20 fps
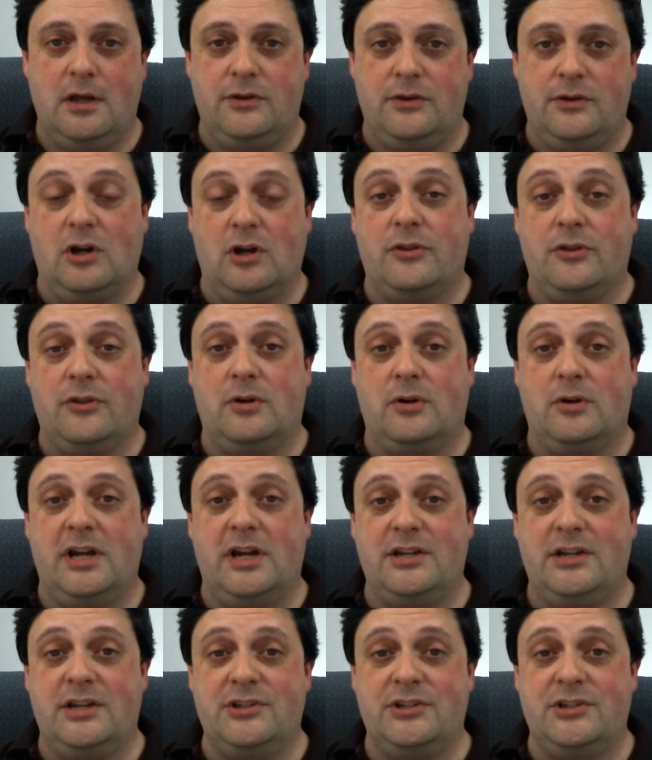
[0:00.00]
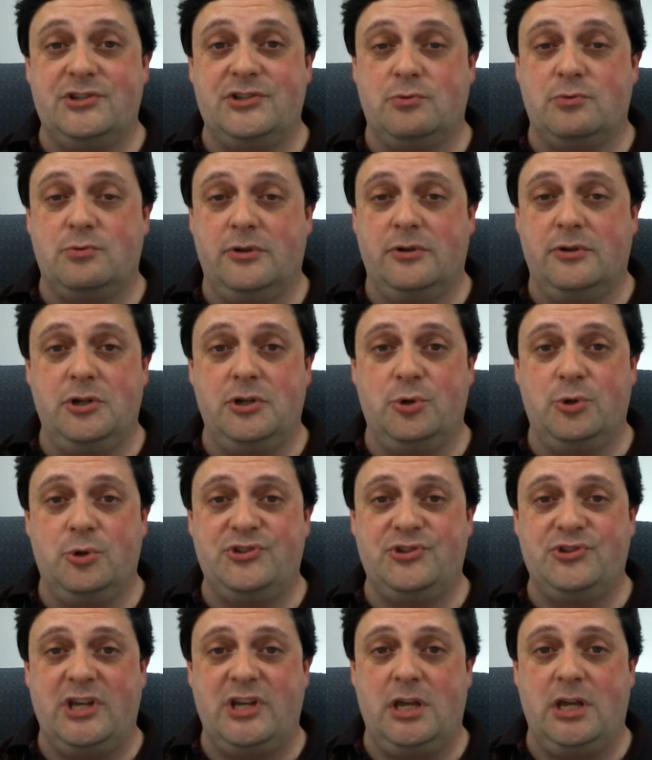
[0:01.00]
The author has really no
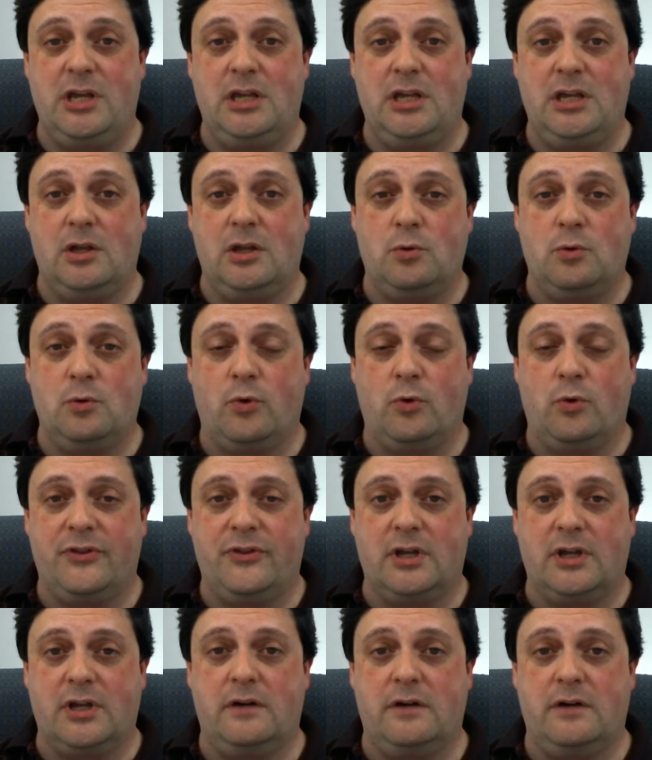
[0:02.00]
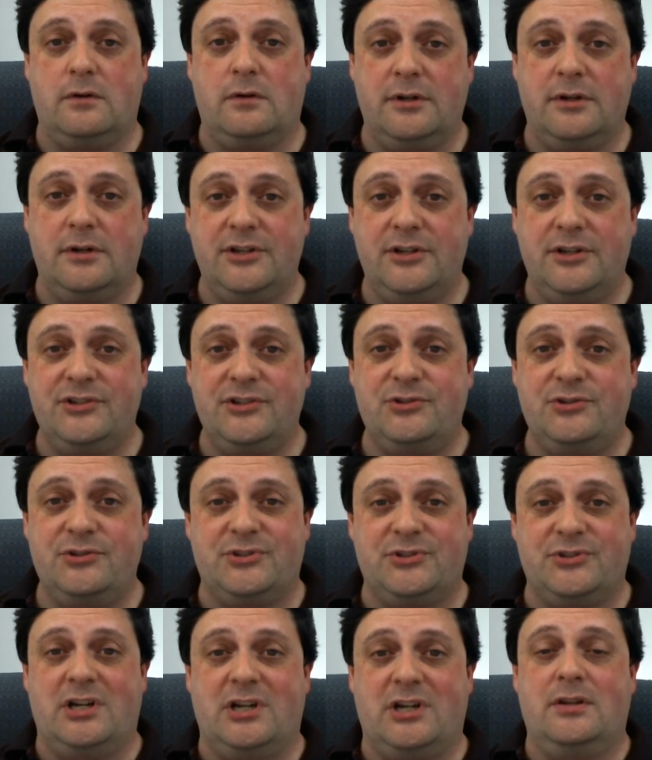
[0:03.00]
say in what the cover is,
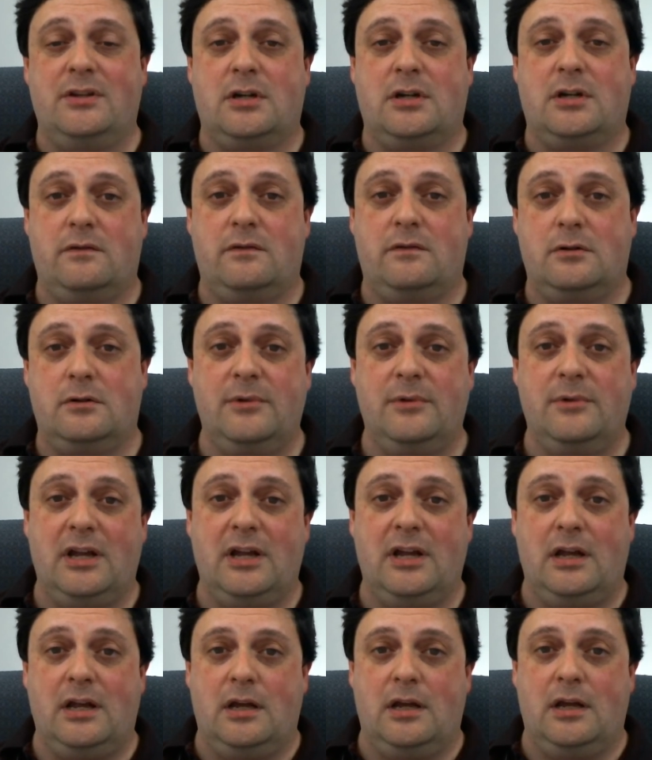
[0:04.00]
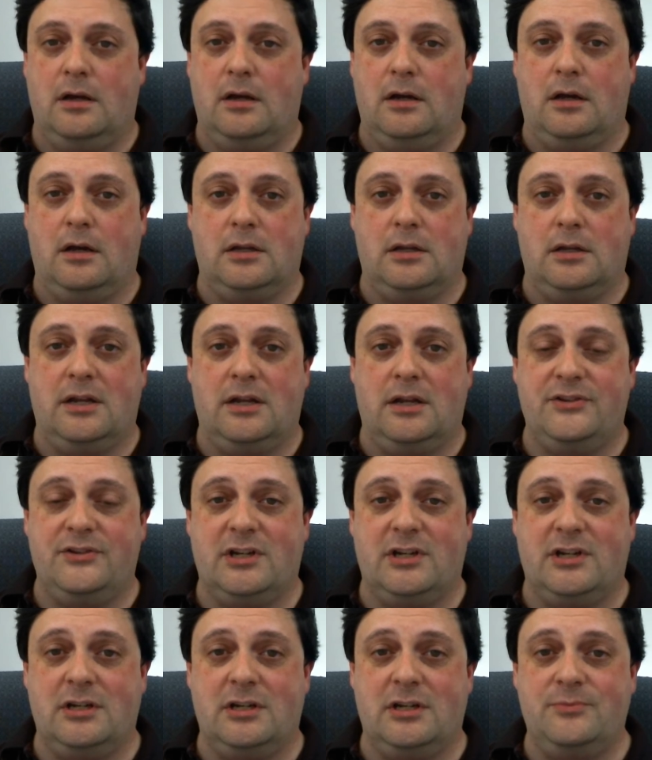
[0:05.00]
what's on the cover. A lot of the
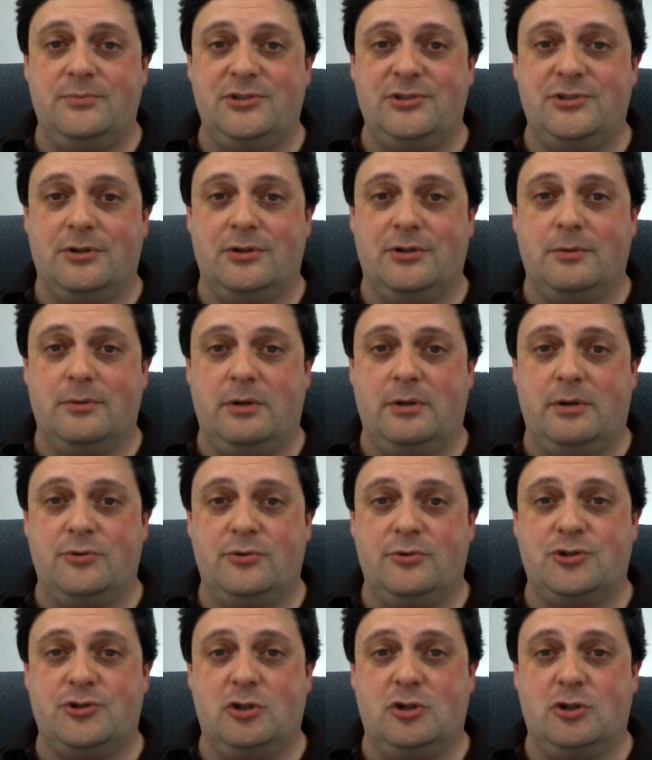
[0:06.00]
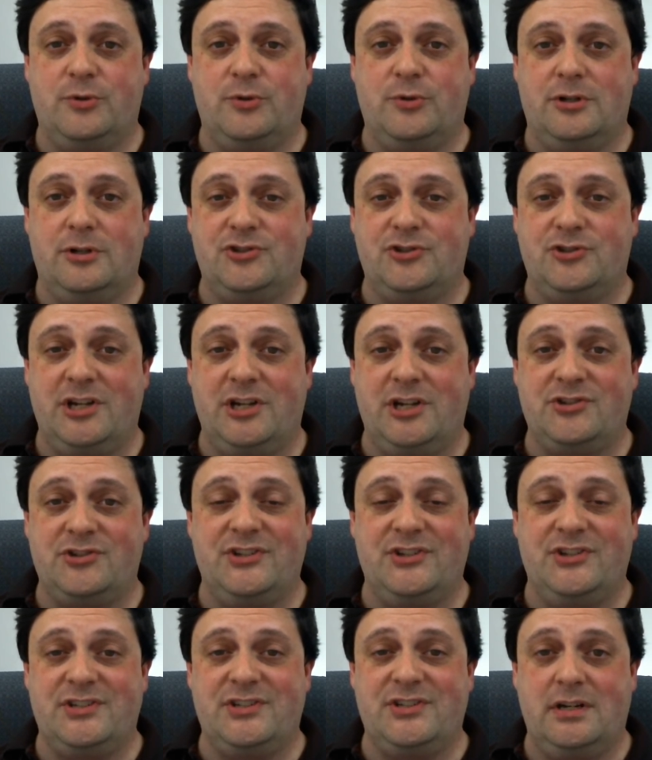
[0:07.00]
times, the publisher will change
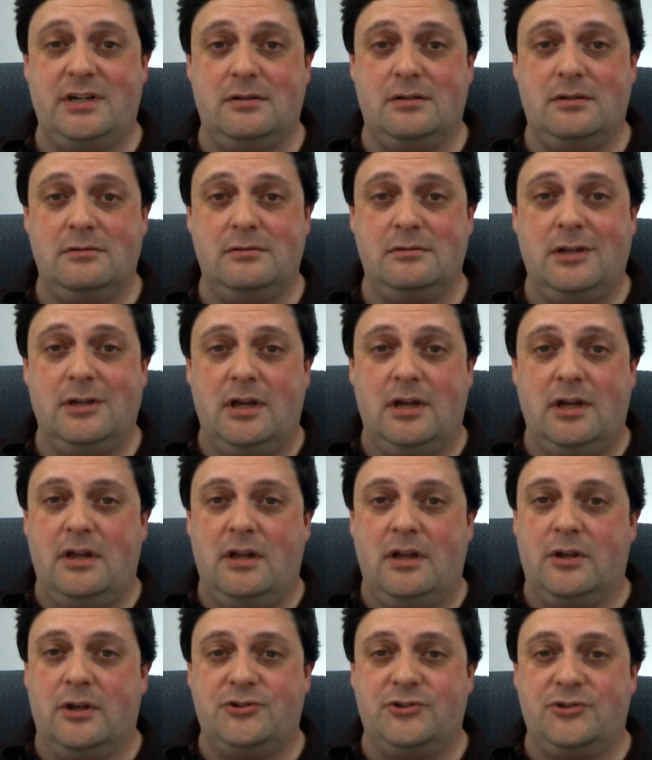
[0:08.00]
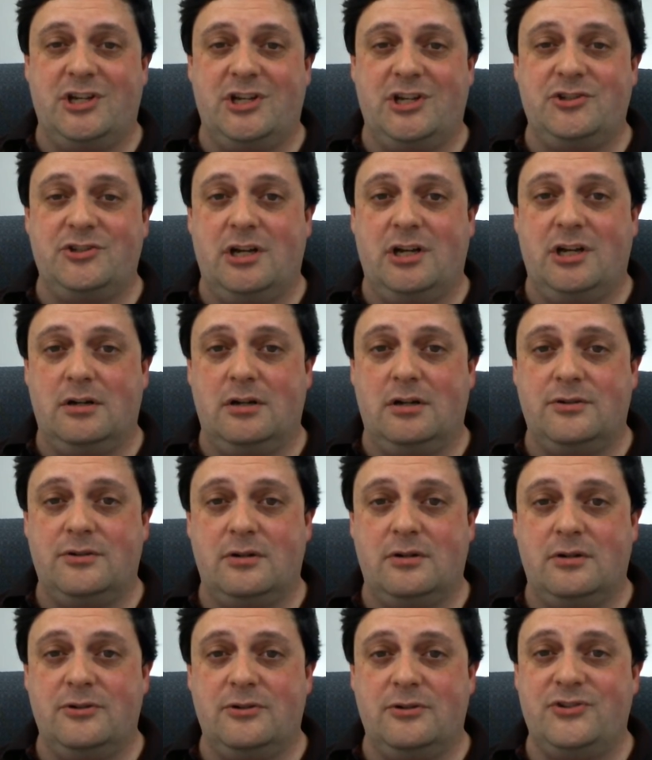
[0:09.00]
the title, they'll change
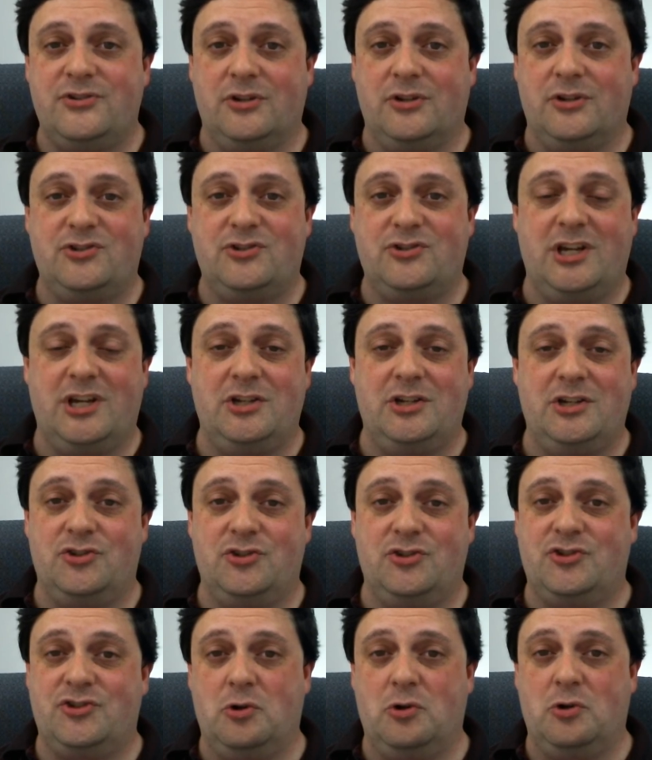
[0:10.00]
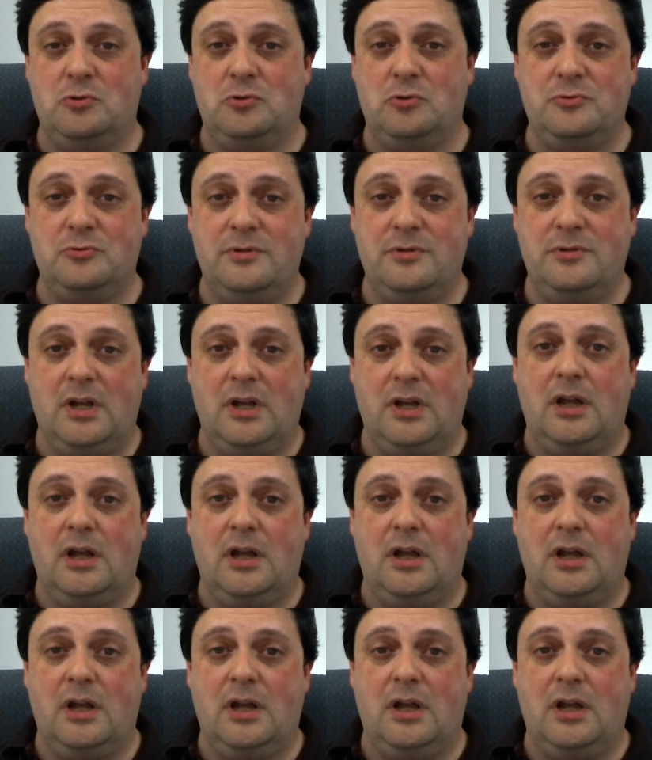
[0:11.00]
characters, they'll change tone,